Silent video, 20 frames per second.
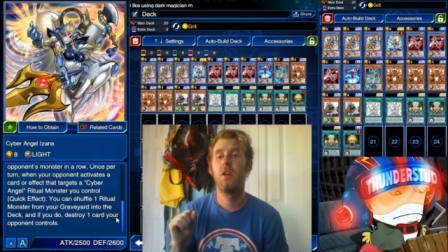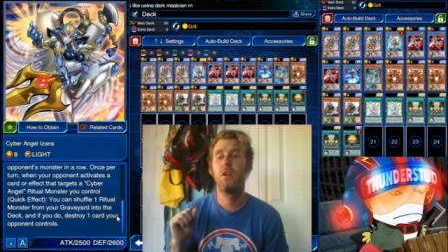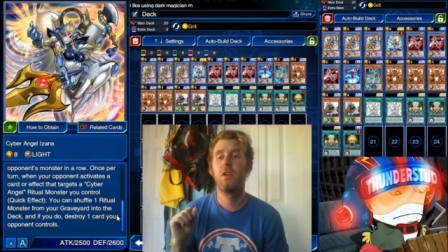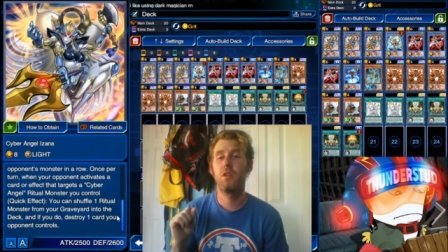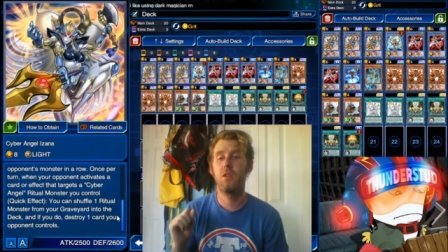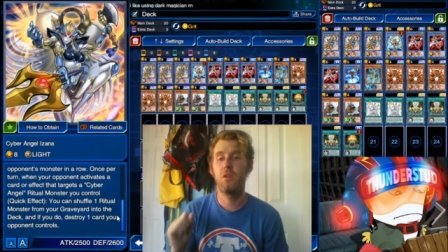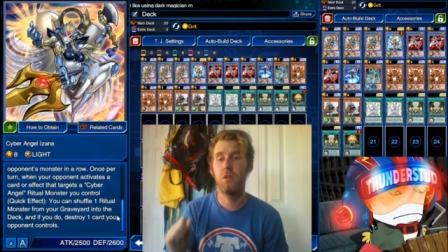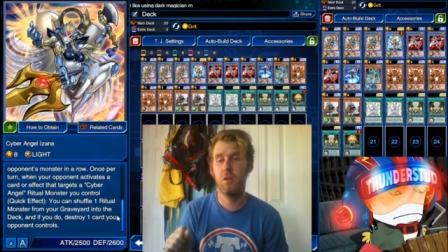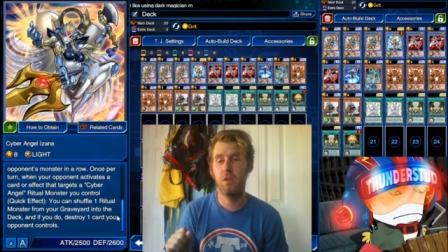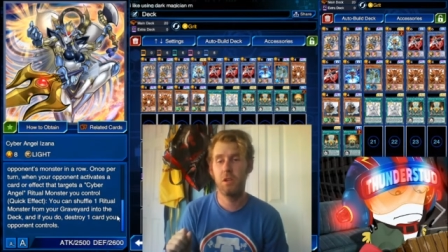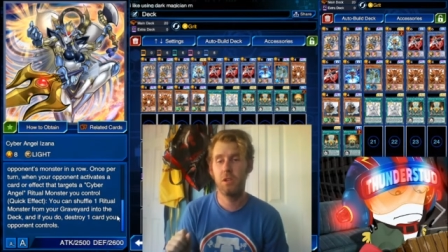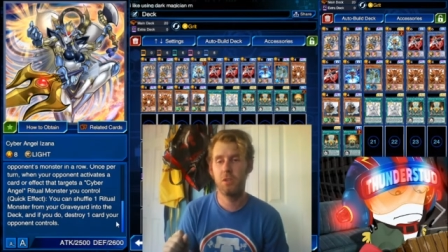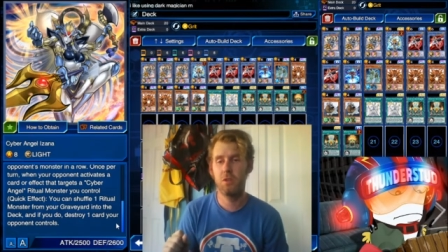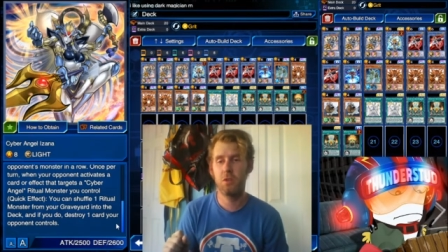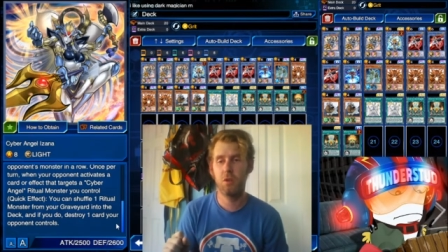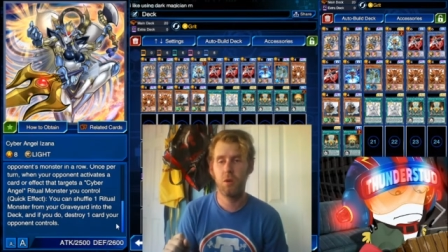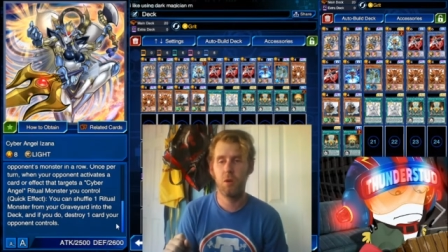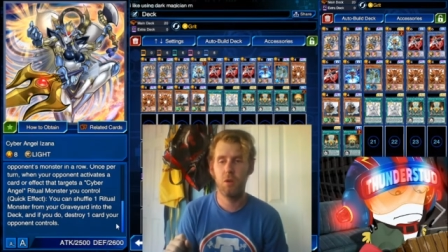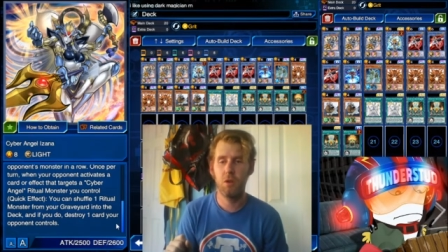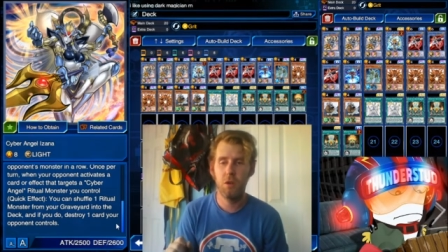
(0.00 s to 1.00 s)
you
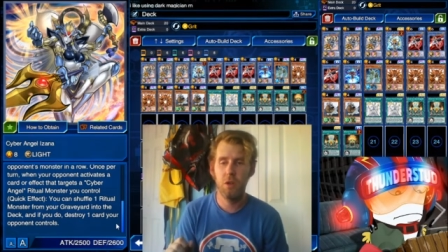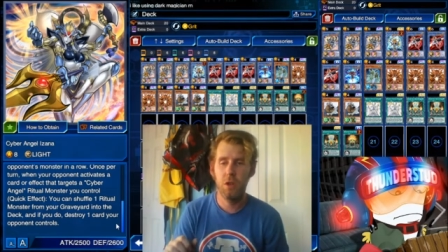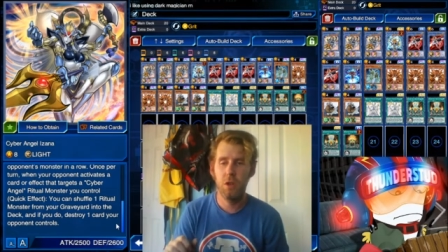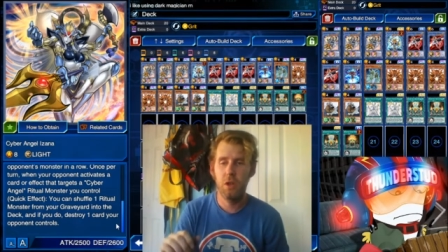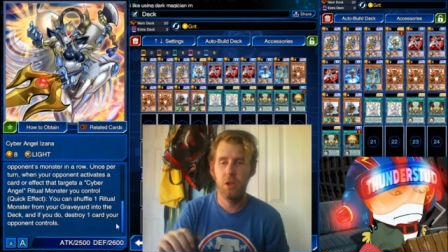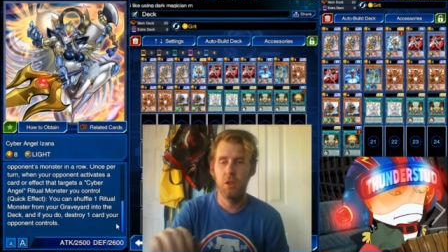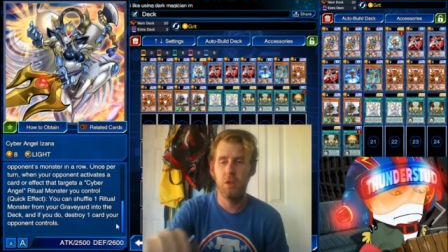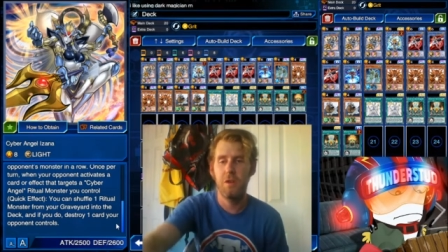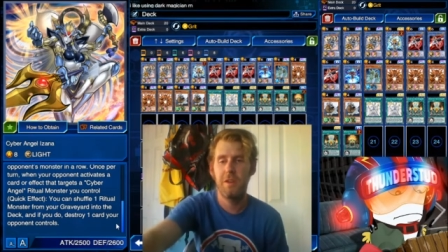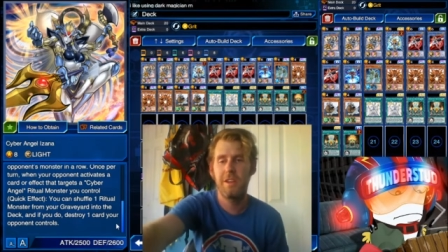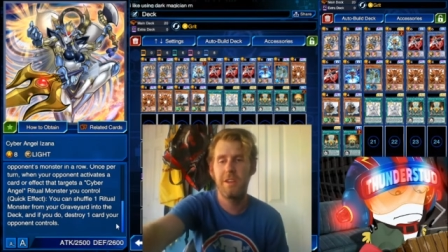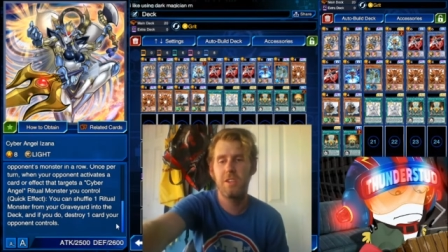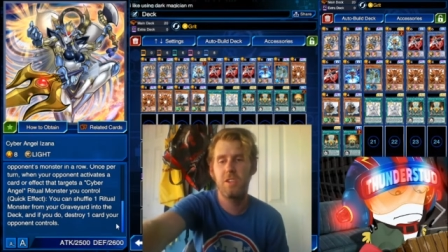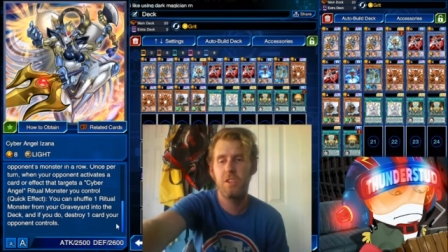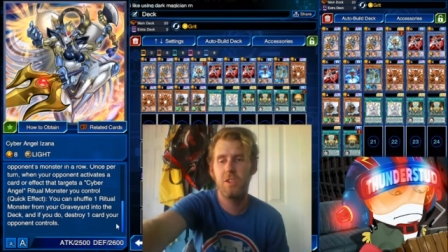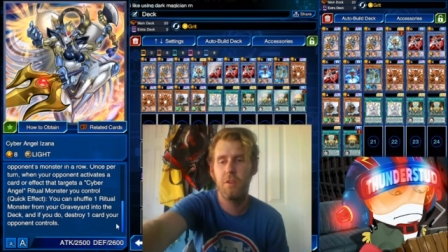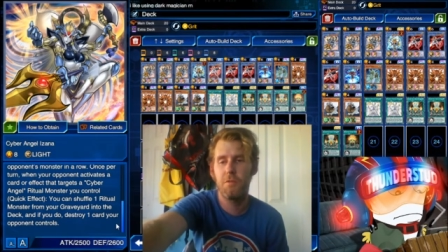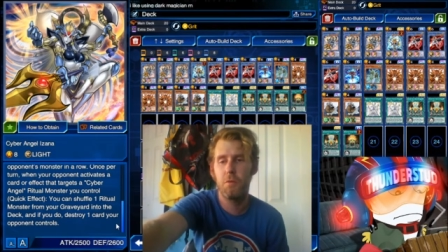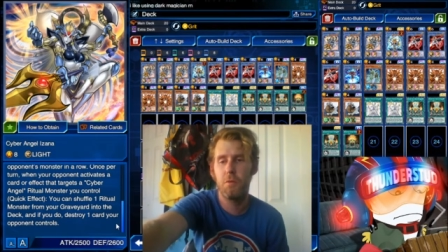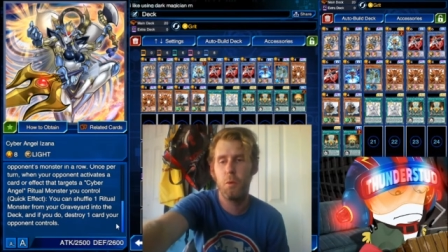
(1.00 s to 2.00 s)
control, you can
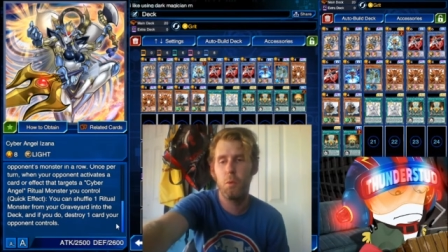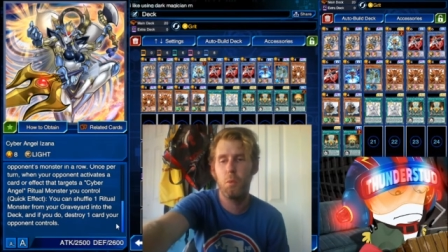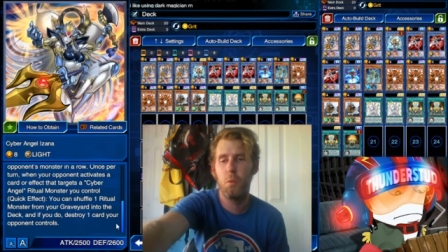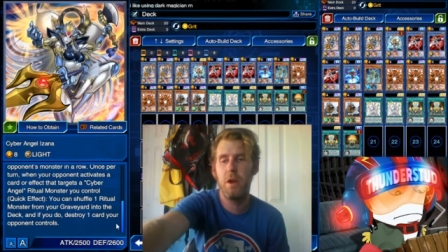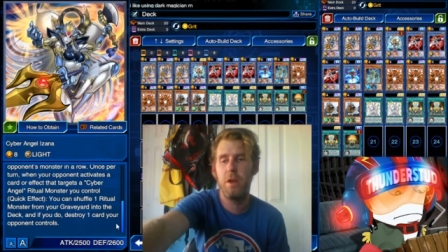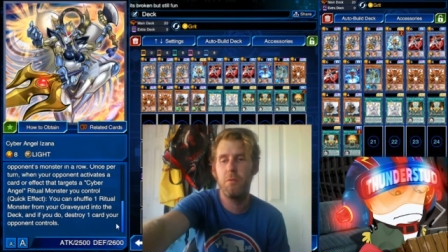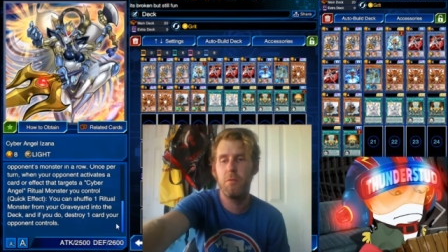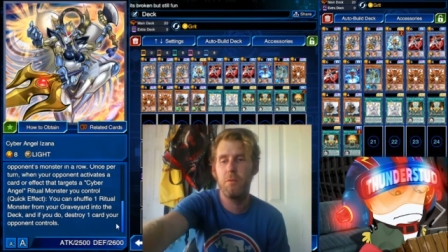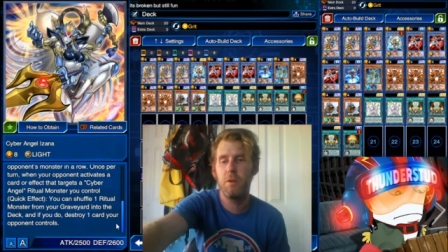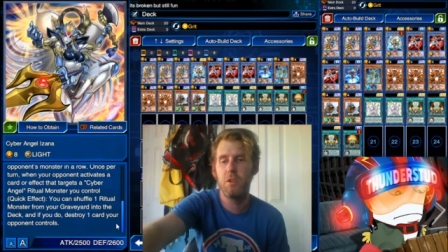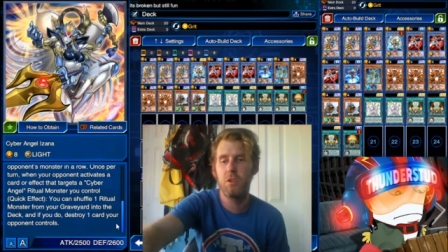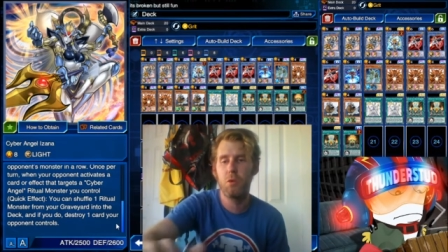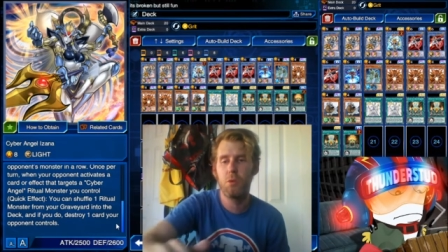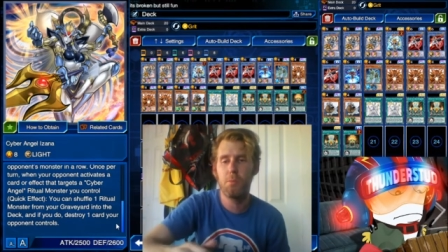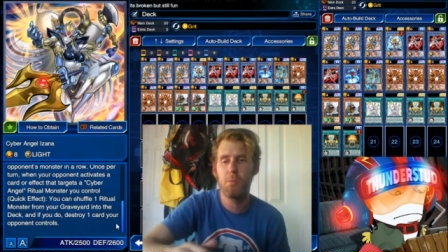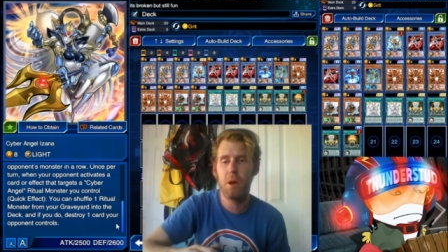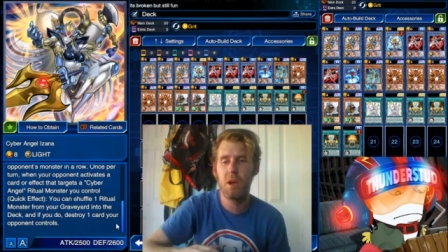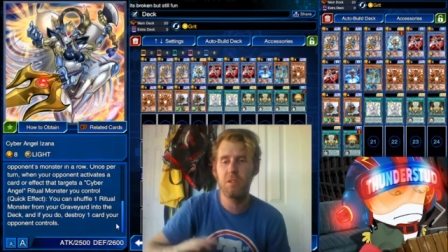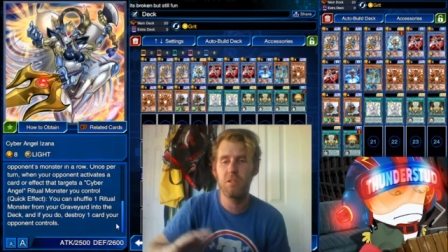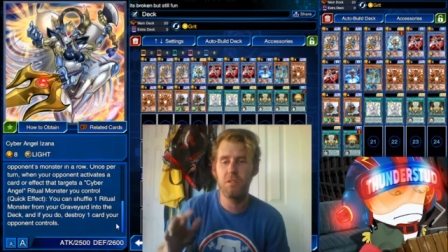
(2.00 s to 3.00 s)
shuffle one ritual
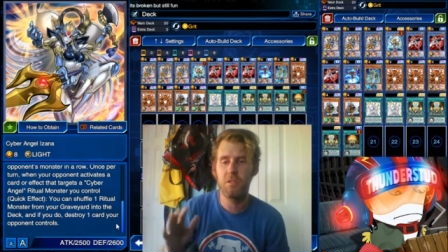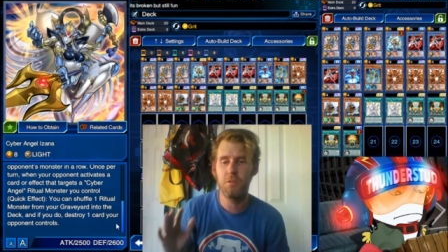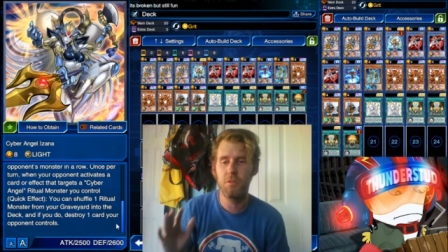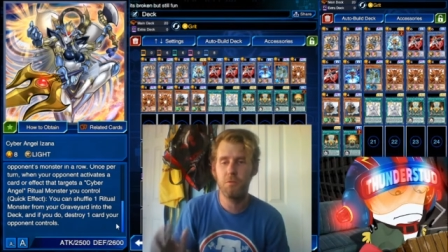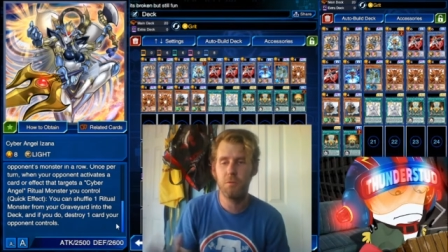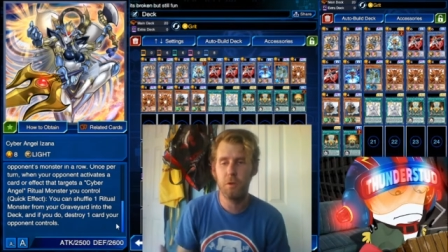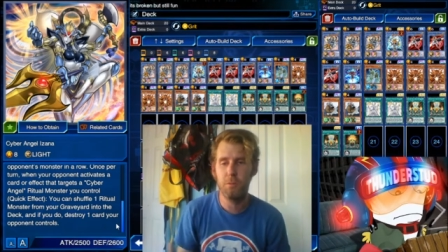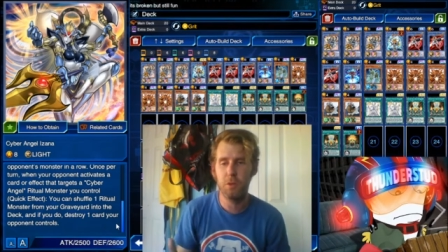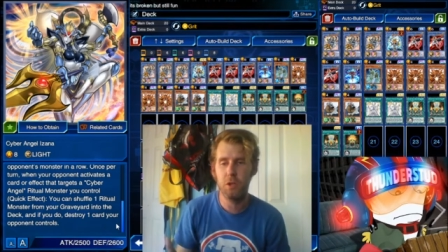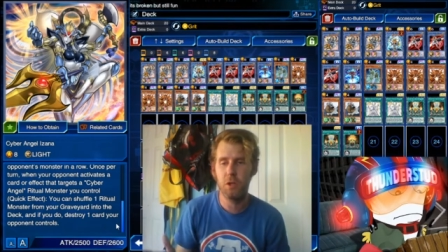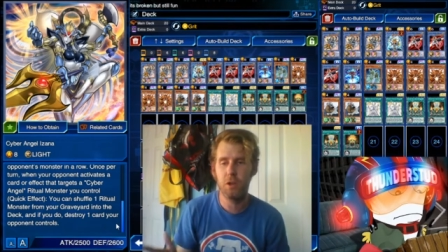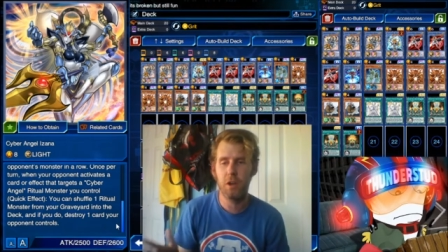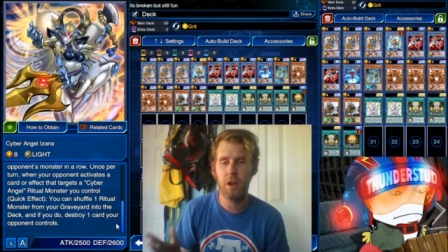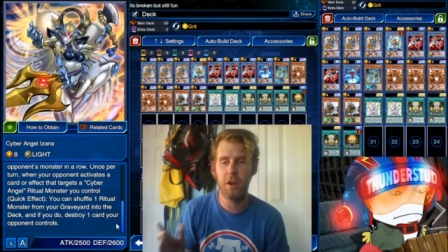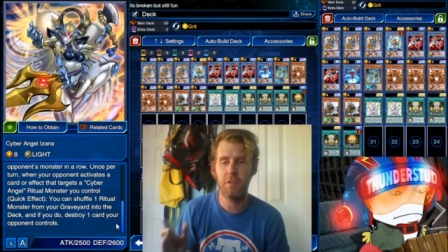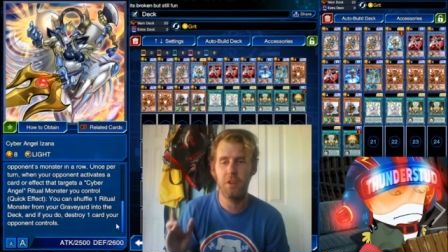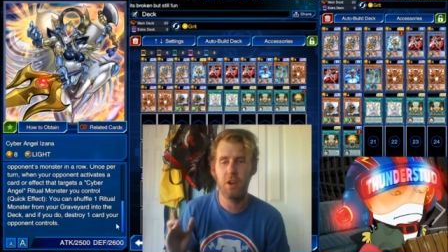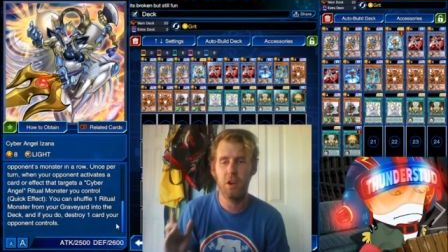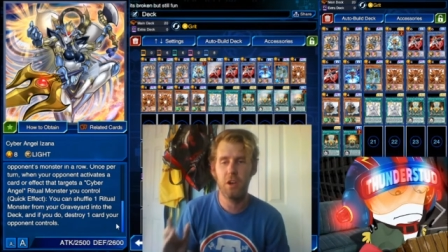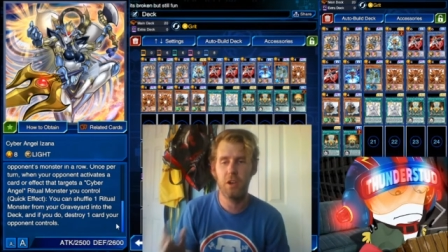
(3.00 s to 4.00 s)
monster from your
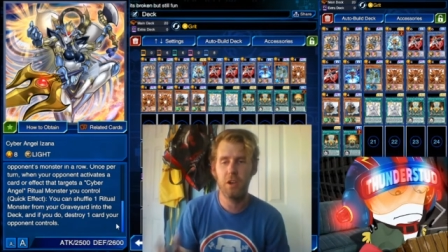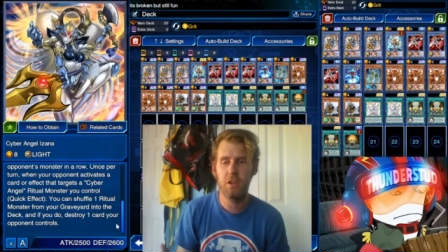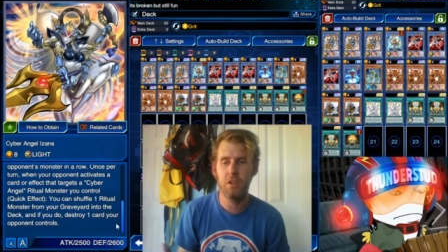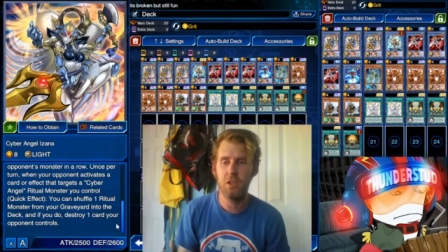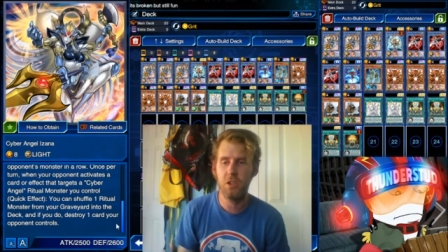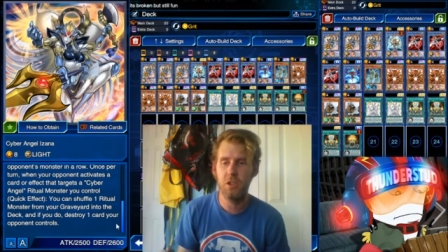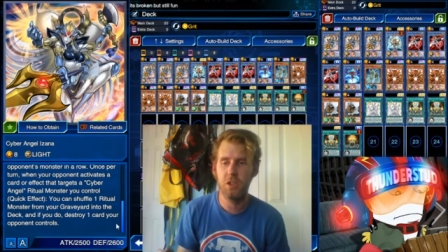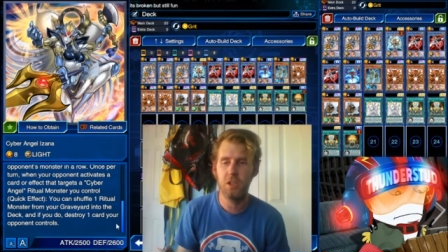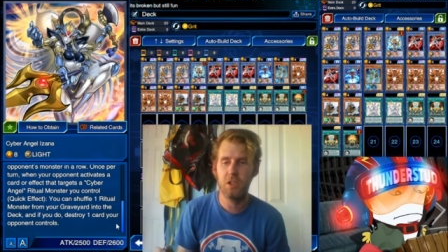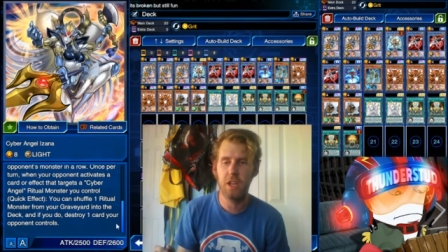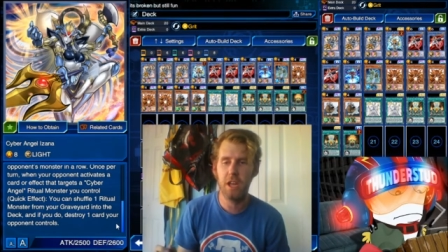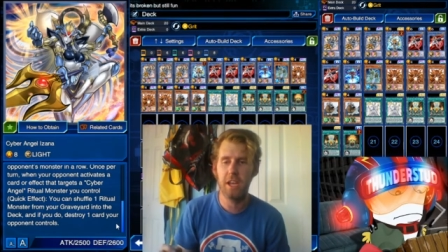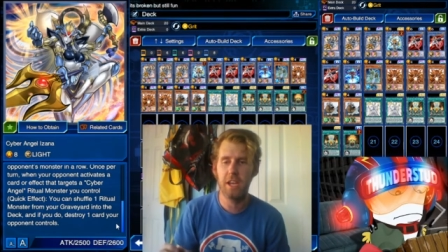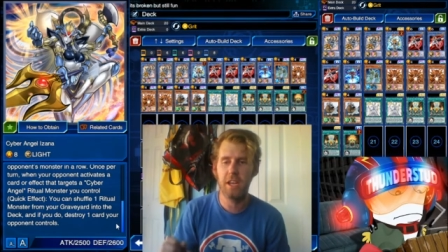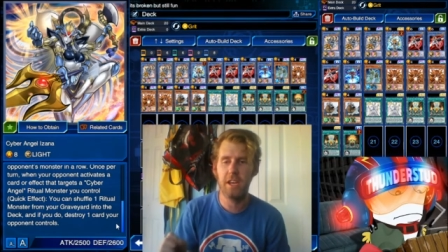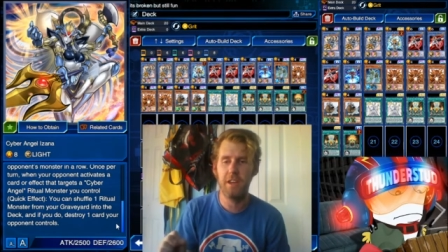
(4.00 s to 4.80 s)
graveyard into your deck,